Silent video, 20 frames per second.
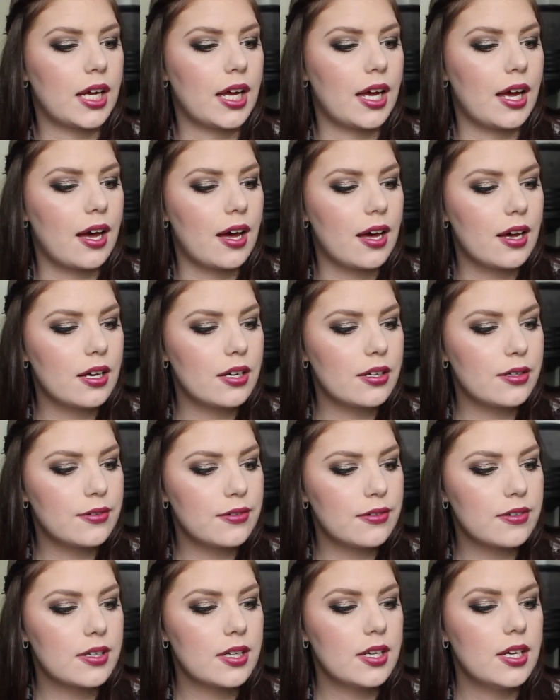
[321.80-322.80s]
I
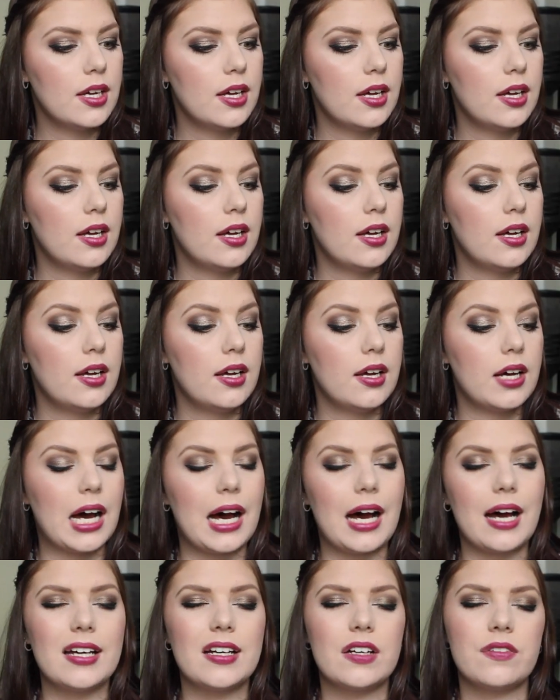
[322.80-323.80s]
have.
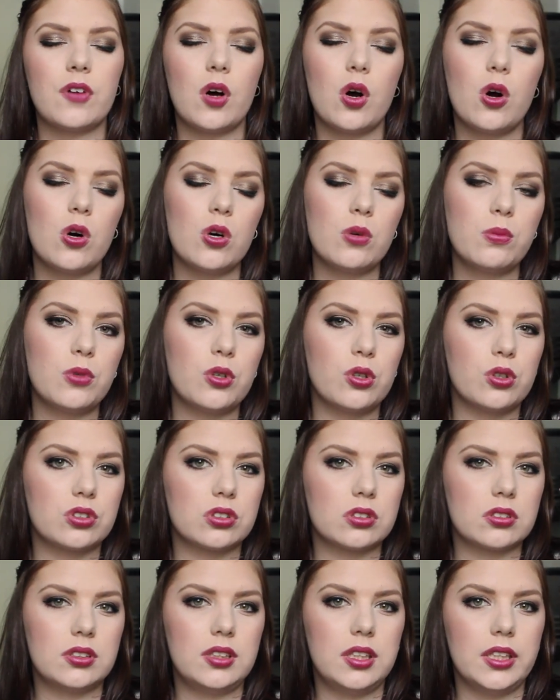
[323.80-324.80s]
I have
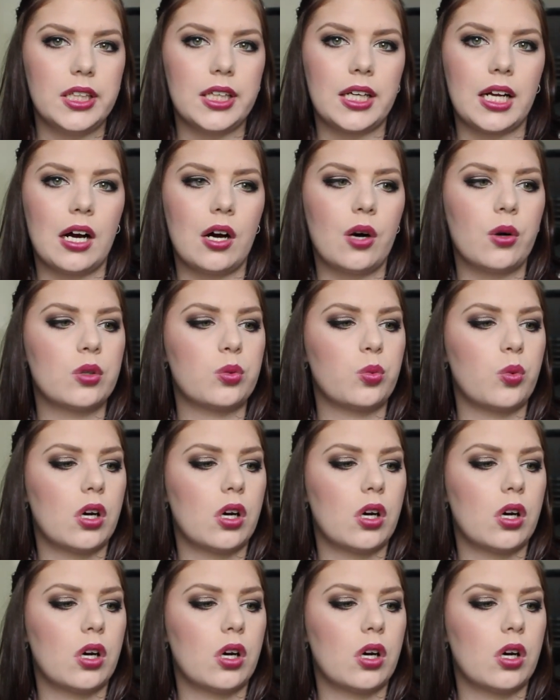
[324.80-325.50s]
almost cleared out